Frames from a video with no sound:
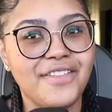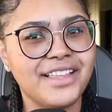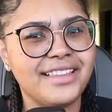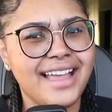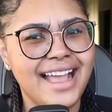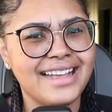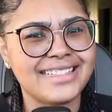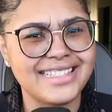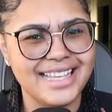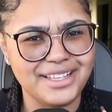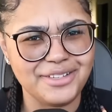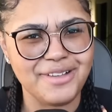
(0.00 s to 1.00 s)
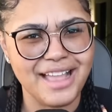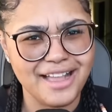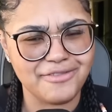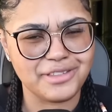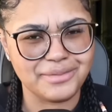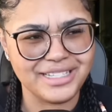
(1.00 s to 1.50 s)
the last day you have
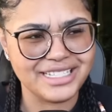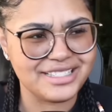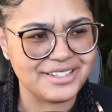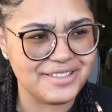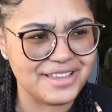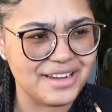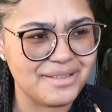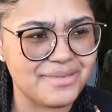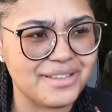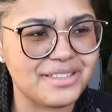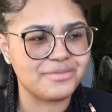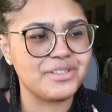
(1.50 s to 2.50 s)
with me as your therapist,